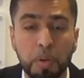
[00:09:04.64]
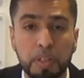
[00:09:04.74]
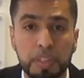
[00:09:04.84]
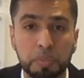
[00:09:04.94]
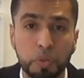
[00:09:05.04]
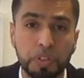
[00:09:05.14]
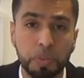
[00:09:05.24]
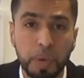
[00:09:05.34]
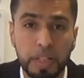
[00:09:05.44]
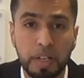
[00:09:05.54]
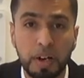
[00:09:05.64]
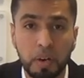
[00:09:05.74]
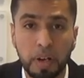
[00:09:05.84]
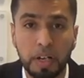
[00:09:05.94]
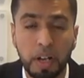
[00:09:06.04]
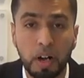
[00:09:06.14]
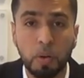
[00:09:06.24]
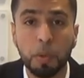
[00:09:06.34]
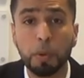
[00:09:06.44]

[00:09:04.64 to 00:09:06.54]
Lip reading: prices moving the way they are right now.